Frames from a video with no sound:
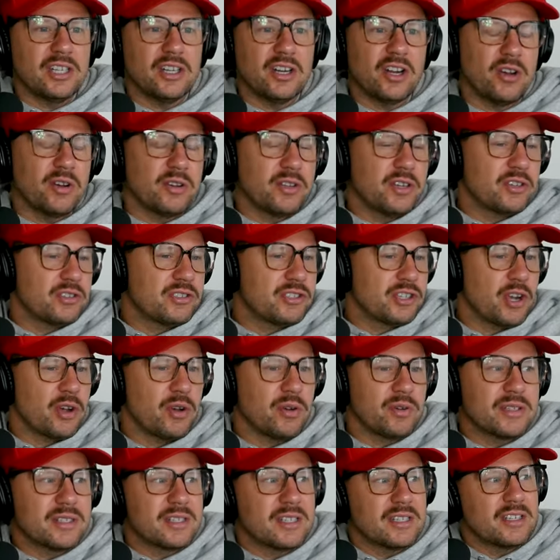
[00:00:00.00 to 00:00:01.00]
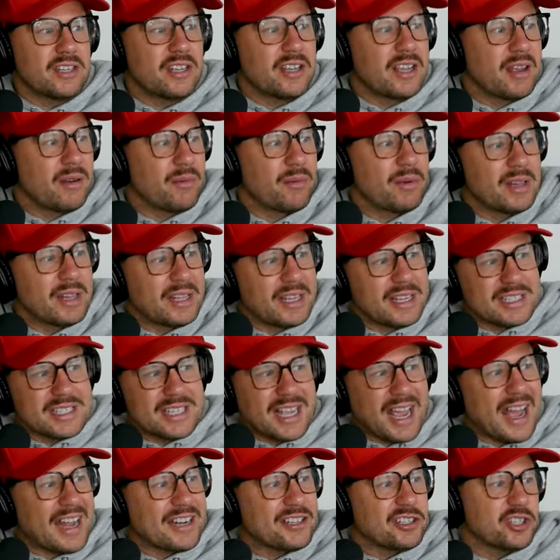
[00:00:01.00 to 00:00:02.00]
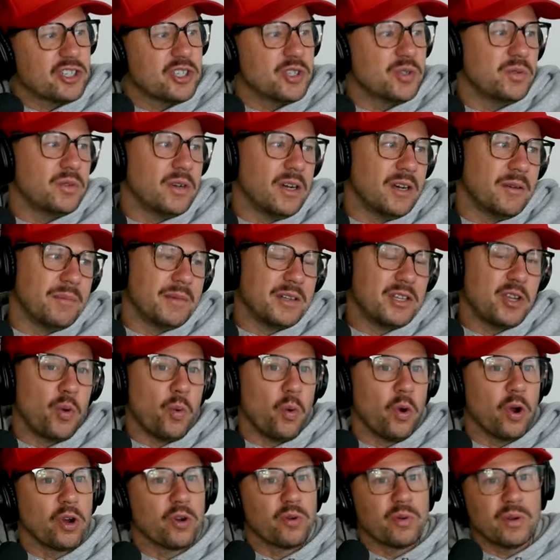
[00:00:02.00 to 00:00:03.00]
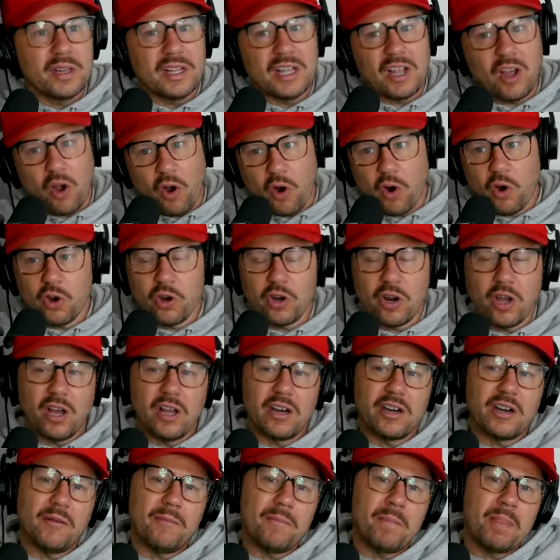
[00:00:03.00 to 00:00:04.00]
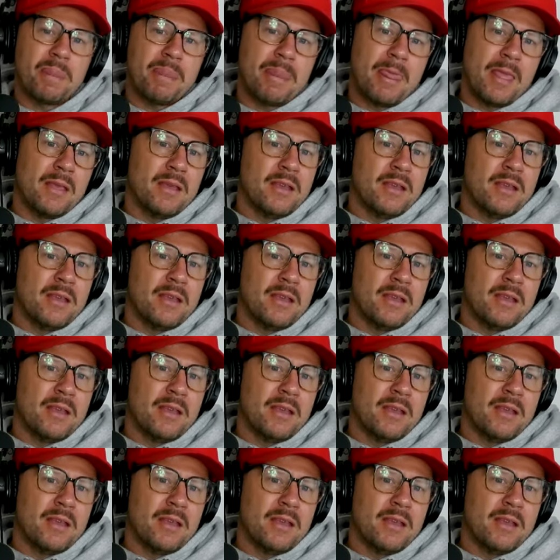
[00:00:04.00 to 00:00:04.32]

you know, your jokes, and you get really attached to them and you work really hard on them.